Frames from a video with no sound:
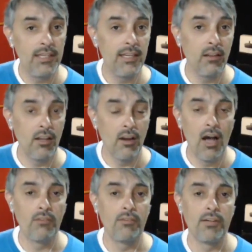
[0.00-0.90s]
kill it
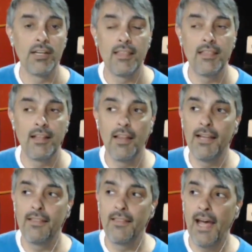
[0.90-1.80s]
off or anything
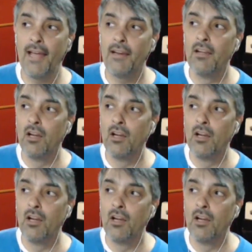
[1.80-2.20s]
like that,